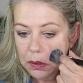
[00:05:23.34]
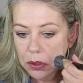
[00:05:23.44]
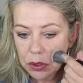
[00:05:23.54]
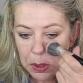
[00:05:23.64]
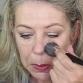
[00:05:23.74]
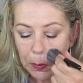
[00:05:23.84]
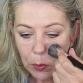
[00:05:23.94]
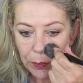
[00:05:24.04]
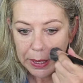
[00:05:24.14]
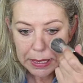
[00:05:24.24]
So
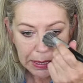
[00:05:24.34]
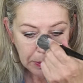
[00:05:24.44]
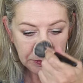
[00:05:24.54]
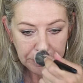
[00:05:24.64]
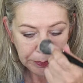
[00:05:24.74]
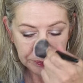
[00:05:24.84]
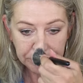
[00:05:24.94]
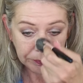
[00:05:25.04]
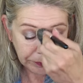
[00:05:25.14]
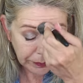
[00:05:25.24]
already
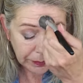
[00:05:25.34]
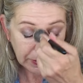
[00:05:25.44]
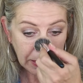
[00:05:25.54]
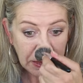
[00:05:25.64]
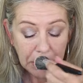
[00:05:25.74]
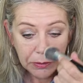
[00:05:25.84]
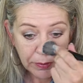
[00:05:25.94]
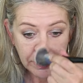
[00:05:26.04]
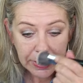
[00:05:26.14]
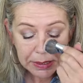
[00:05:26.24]
I got
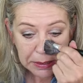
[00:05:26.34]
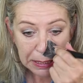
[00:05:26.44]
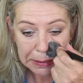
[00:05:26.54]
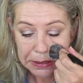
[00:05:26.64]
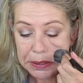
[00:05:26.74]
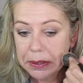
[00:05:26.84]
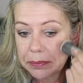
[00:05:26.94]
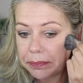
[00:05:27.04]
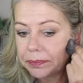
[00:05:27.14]
very excited